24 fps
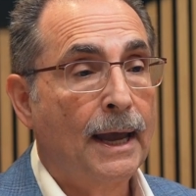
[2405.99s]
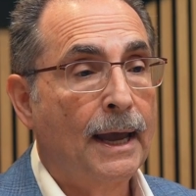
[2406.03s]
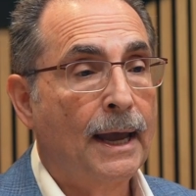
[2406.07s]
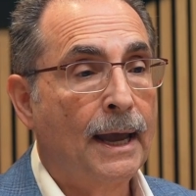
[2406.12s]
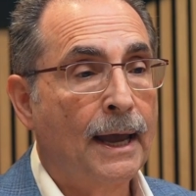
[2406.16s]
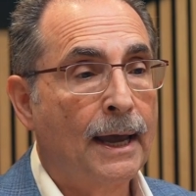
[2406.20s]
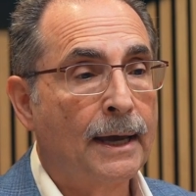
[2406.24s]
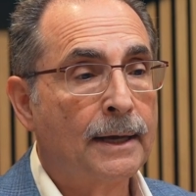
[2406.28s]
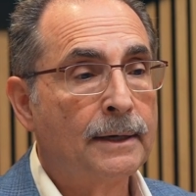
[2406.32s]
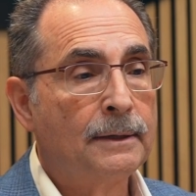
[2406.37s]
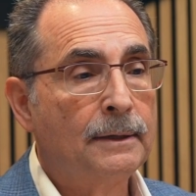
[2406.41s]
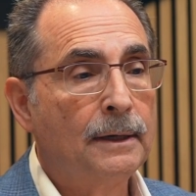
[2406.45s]

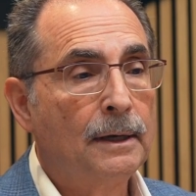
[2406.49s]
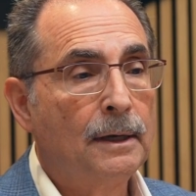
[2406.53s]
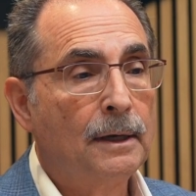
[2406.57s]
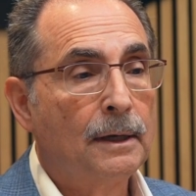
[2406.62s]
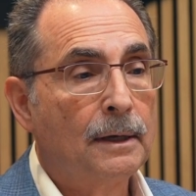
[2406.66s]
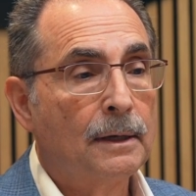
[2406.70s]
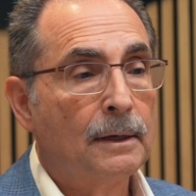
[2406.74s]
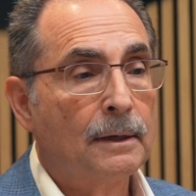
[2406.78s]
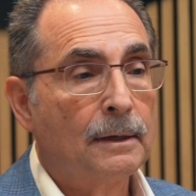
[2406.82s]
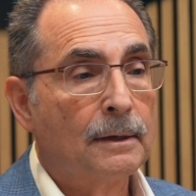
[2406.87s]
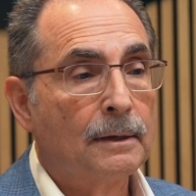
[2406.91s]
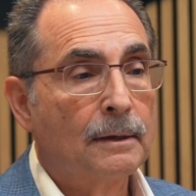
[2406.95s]
And
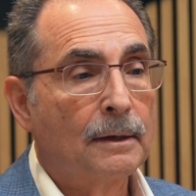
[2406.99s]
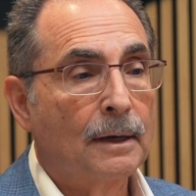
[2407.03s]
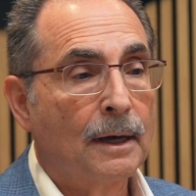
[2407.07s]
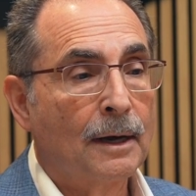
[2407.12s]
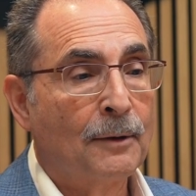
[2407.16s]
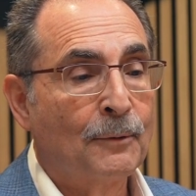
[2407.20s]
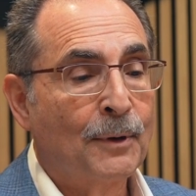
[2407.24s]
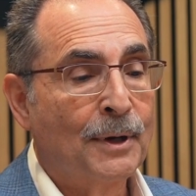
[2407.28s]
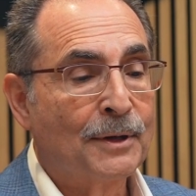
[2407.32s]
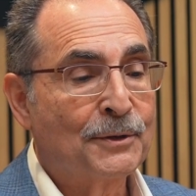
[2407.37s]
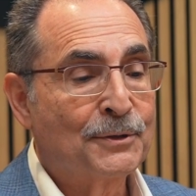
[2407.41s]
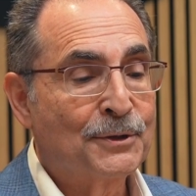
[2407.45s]
I
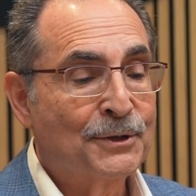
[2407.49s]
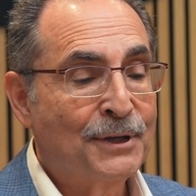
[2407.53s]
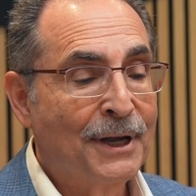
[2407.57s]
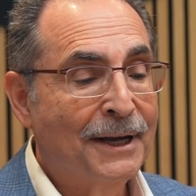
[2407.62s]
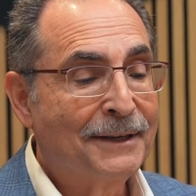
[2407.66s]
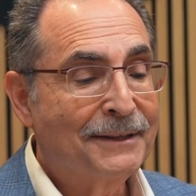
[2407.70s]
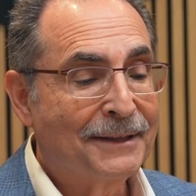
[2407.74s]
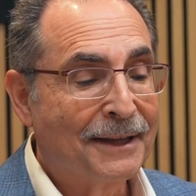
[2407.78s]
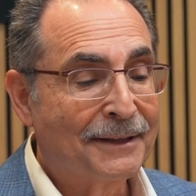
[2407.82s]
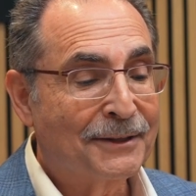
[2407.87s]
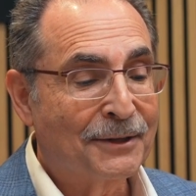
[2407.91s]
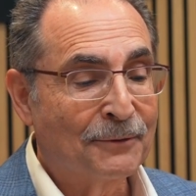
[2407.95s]
want to
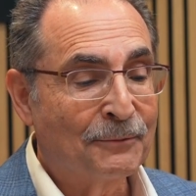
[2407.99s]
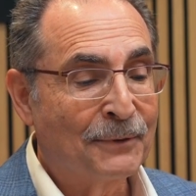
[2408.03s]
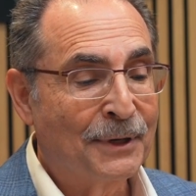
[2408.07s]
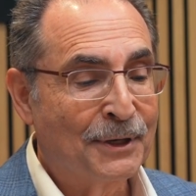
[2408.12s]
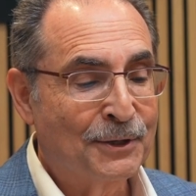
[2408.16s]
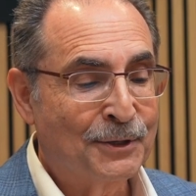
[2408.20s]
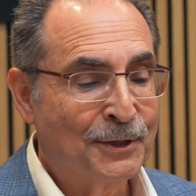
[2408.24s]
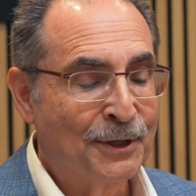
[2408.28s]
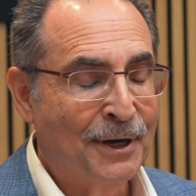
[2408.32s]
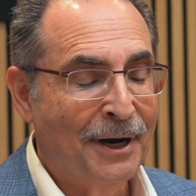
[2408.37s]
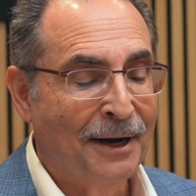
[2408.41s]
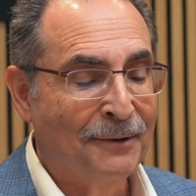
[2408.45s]
state that the
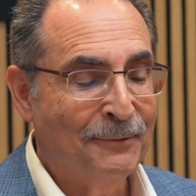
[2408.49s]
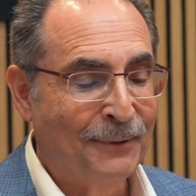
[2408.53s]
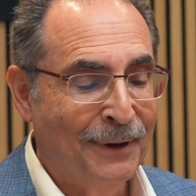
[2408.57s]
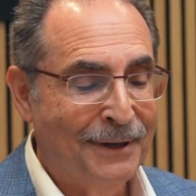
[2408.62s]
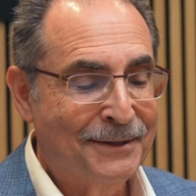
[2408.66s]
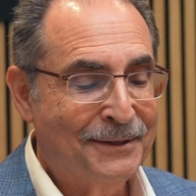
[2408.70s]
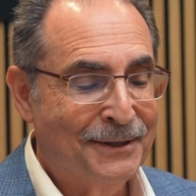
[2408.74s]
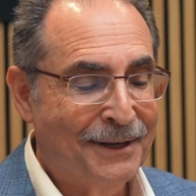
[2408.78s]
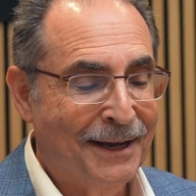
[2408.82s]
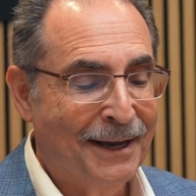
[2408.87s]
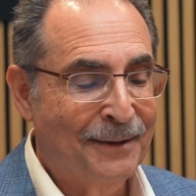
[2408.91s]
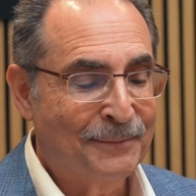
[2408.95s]
reason I
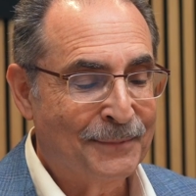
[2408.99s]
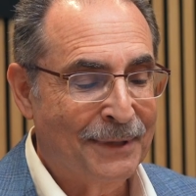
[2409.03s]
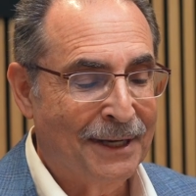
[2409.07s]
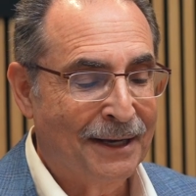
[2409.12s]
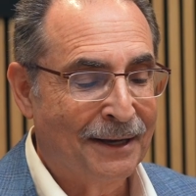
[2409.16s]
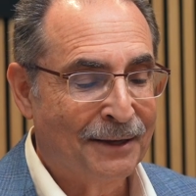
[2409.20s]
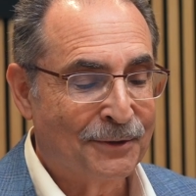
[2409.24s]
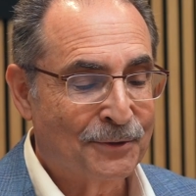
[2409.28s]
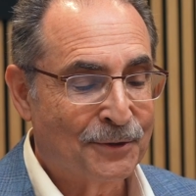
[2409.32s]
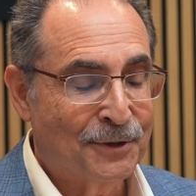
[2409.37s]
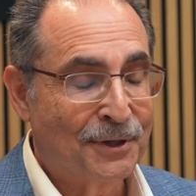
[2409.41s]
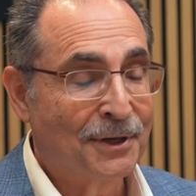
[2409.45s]
went to MD
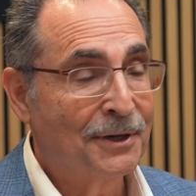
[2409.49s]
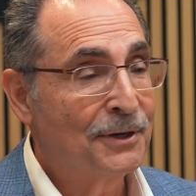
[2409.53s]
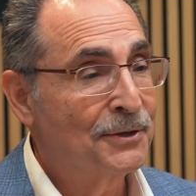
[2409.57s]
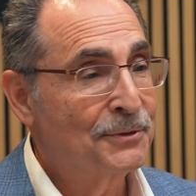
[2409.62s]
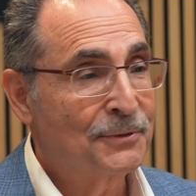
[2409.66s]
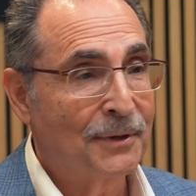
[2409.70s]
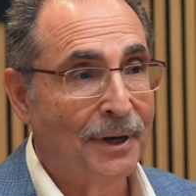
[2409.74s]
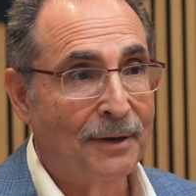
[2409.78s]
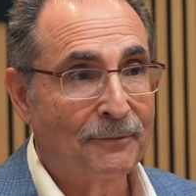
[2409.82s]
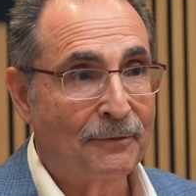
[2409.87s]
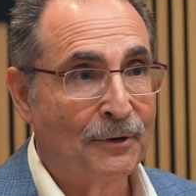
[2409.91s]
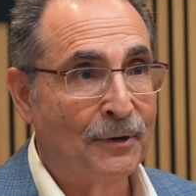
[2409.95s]
Anderson, because
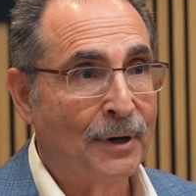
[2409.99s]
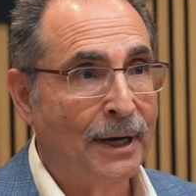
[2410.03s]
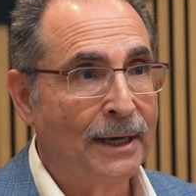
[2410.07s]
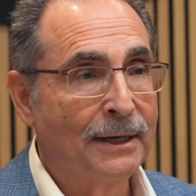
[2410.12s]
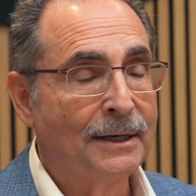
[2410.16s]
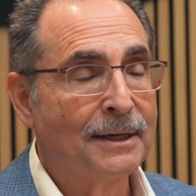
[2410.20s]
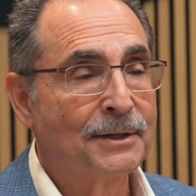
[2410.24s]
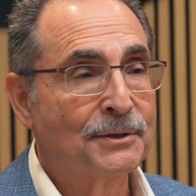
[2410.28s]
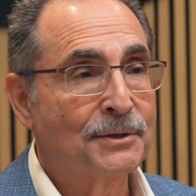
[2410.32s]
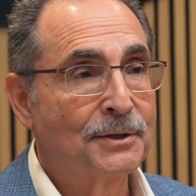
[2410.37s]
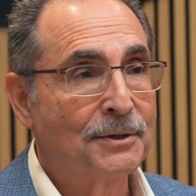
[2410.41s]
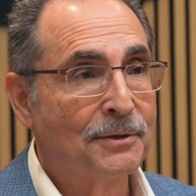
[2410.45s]
we have great
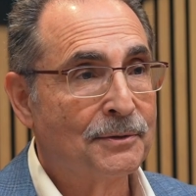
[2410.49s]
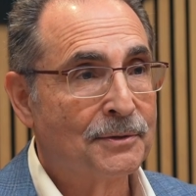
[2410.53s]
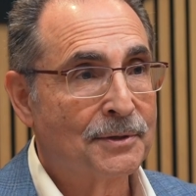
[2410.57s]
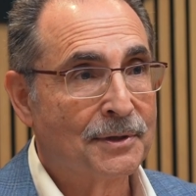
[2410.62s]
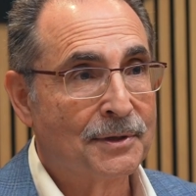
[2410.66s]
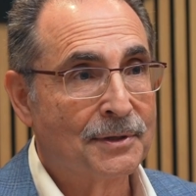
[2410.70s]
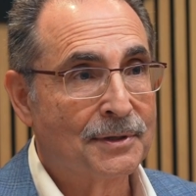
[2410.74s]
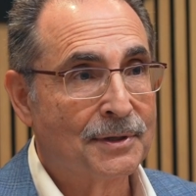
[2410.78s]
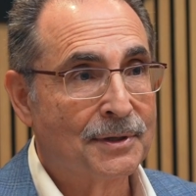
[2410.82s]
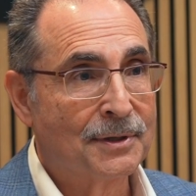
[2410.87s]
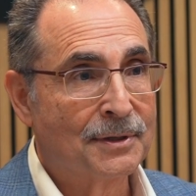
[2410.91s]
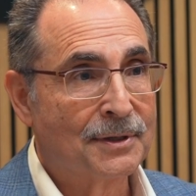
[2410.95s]

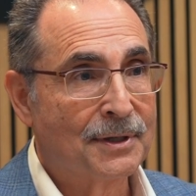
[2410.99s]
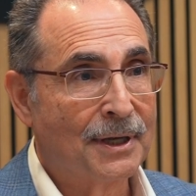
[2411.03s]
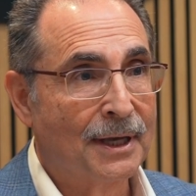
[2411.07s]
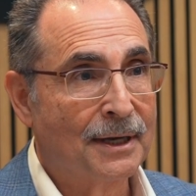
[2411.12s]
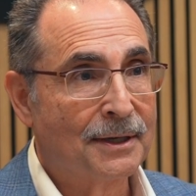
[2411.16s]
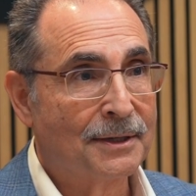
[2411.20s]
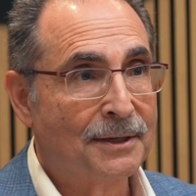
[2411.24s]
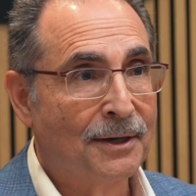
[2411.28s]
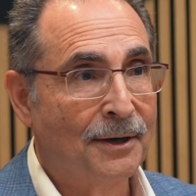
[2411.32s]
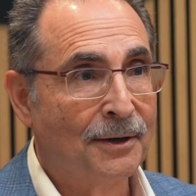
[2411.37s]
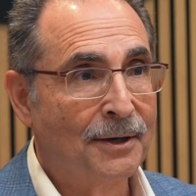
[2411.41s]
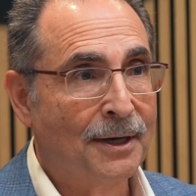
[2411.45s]
institutions in San
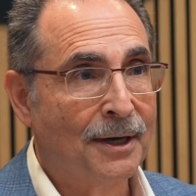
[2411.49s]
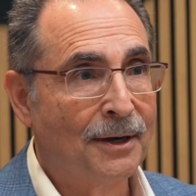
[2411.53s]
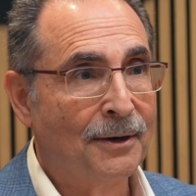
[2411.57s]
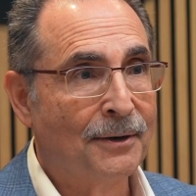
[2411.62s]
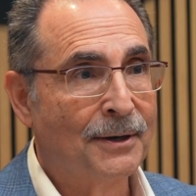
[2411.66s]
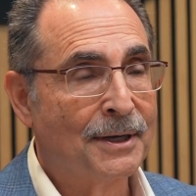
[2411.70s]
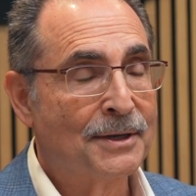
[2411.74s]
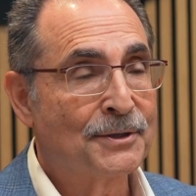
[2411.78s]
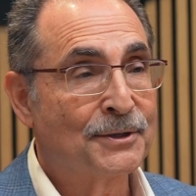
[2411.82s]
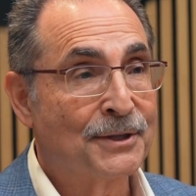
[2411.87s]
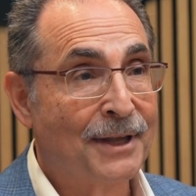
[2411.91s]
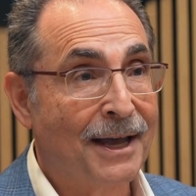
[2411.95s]
Antonio,
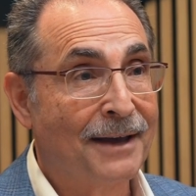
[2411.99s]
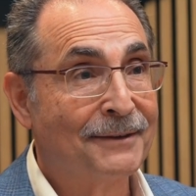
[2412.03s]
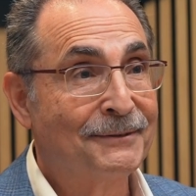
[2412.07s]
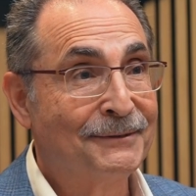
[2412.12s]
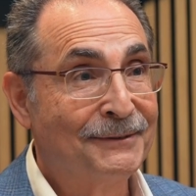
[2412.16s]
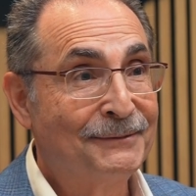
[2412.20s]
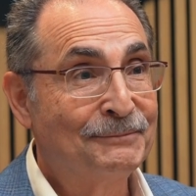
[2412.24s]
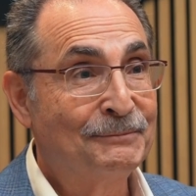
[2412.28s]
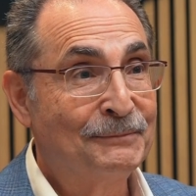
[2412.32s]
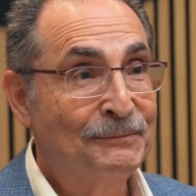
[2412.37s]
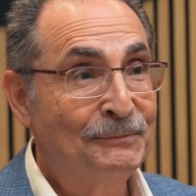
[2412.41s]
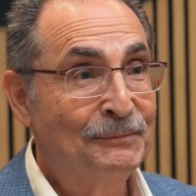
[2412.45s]
is that
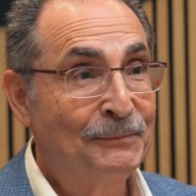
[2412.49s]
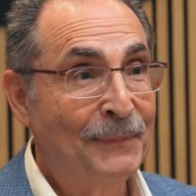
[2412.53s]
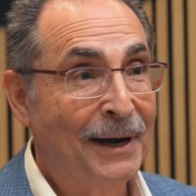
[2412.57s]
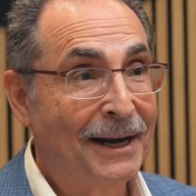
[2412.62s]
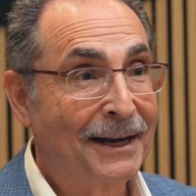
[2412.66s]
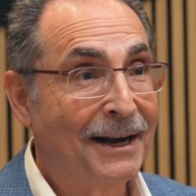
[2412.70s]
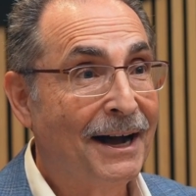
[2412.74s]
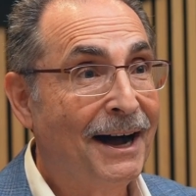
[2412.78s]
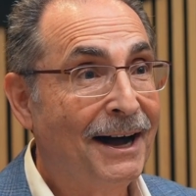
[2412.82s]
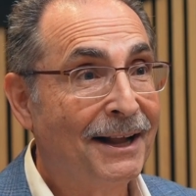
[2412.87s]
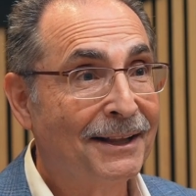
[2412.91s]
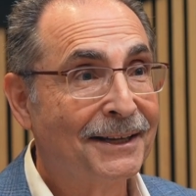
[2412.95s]
my
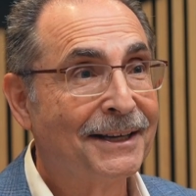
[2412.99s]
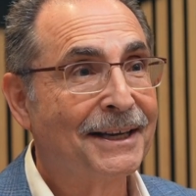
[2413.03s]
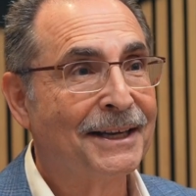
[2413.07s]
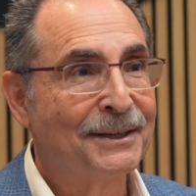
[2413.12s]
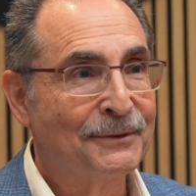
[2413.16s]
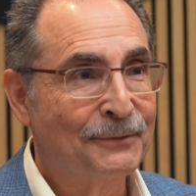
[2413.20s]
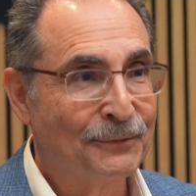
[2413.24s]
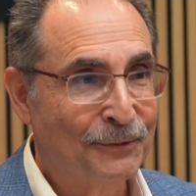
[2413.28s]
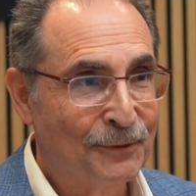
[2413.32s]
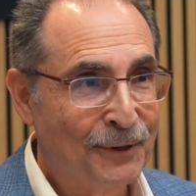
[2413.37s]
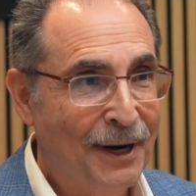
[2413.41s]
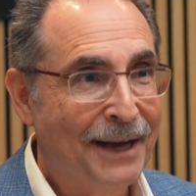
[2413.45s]
colleague
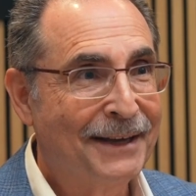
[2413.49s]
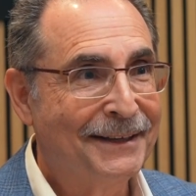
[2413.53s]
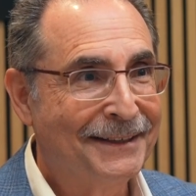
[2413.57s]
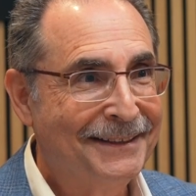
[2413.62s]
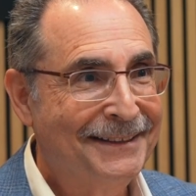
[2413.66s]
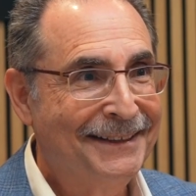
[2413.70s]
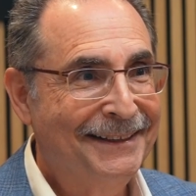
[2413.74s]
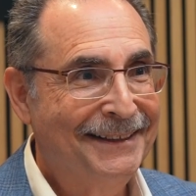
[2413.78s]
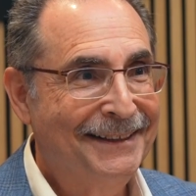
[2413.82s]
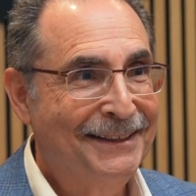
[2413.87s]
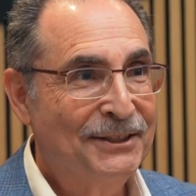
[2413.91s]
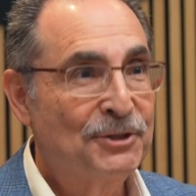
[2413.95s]
and
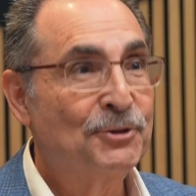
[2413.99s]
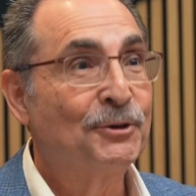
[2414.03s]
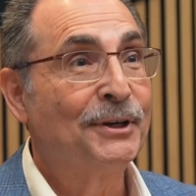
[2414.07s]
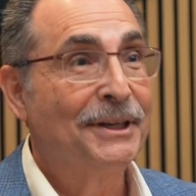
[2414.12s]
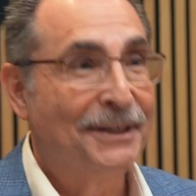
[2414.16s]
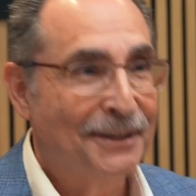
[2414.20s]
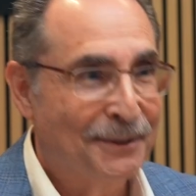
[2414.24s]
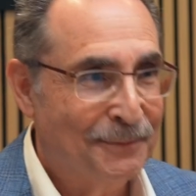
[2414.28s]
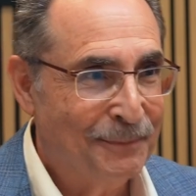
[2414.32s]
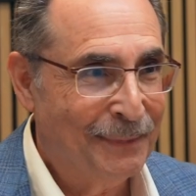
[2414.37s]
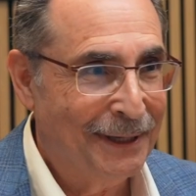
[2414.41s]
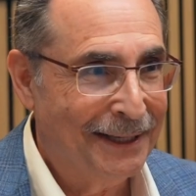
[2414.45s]
friend
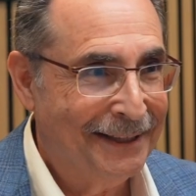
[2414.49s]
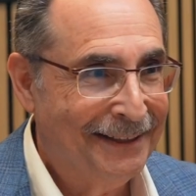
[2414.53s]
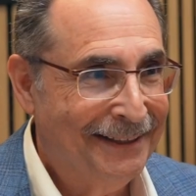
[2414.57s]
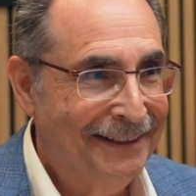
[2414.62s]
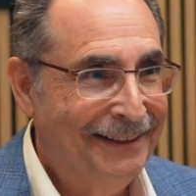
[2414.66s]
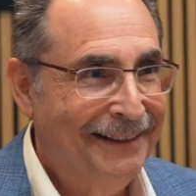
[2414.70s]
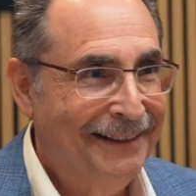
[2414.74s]
treated me.